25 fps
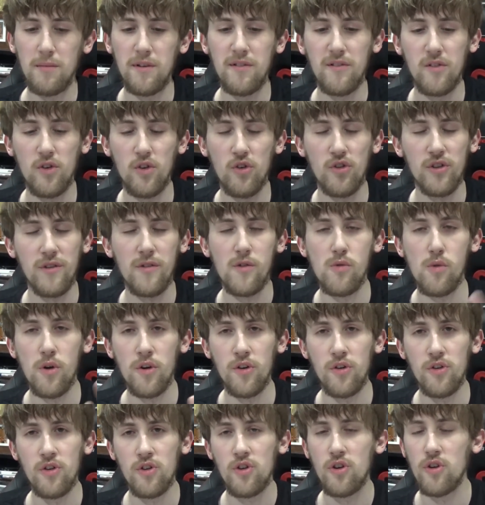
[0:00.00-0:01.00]
and of course if you
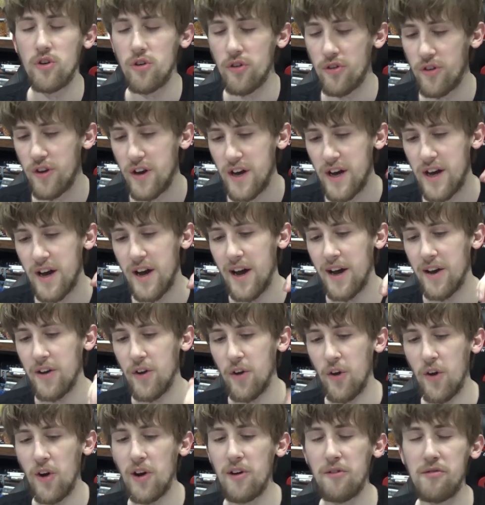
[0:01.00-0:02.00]
want uncut and
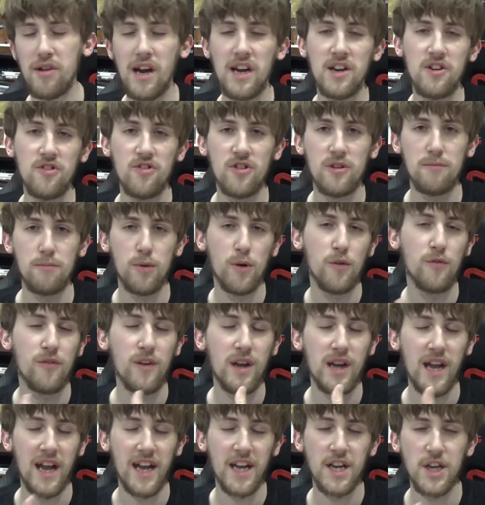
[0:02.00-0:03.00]
early reactions to
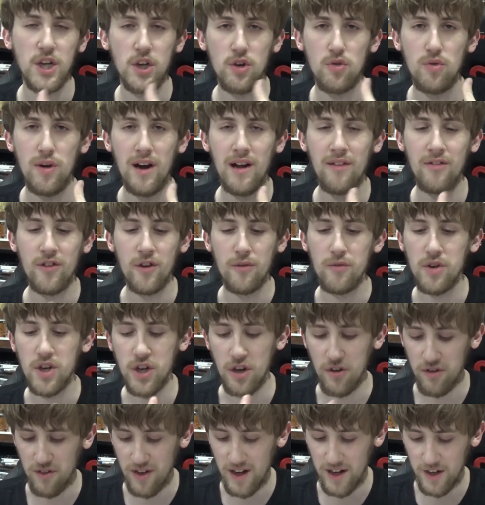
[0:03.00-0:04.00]
Buffy, Angel and the other
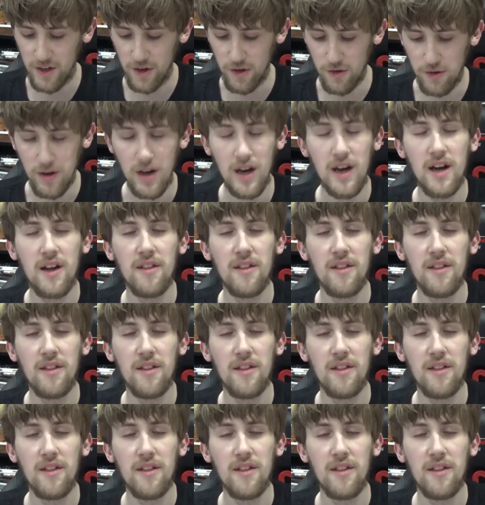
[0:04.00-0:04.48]
shows that I do,